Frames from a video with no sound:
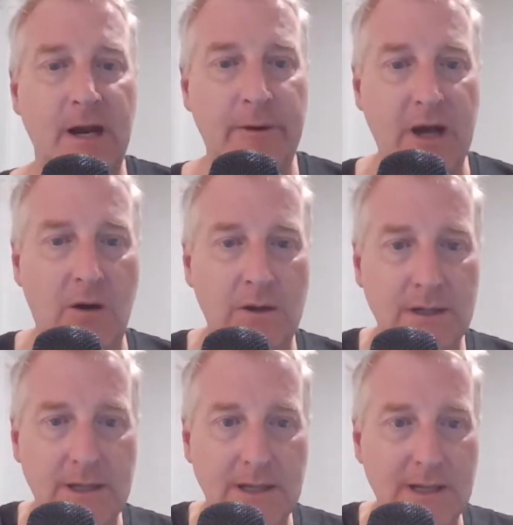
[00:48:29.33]
Here we go.
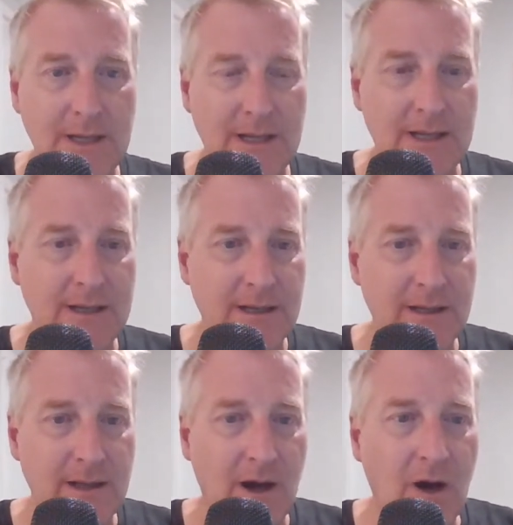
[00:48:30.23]

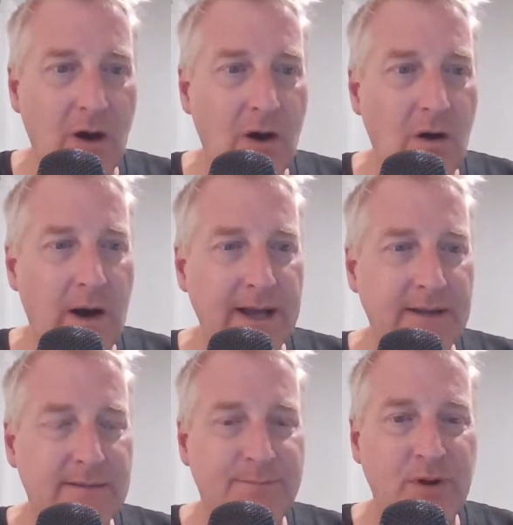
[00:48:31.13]
Oh, I
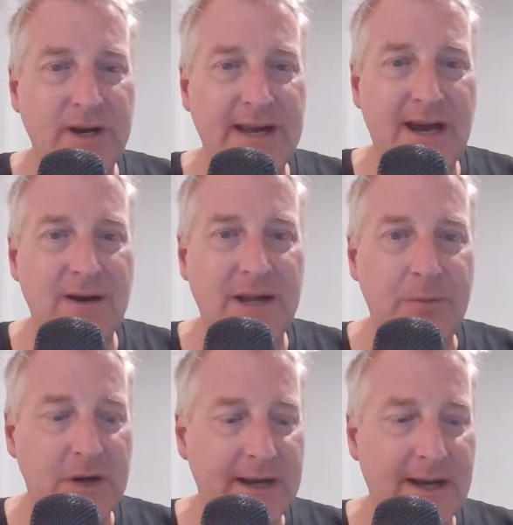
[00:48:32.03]
put it out. I
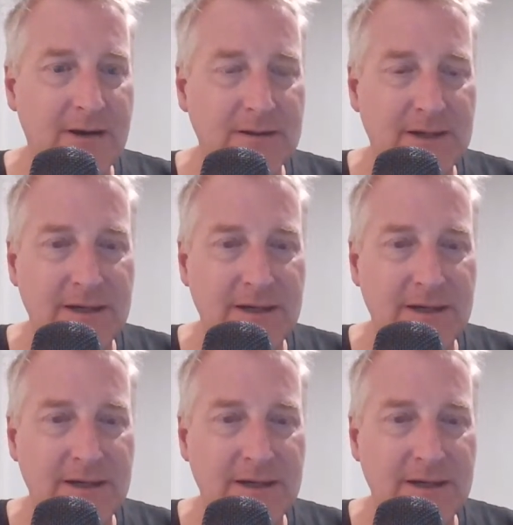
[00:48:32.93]
put it out.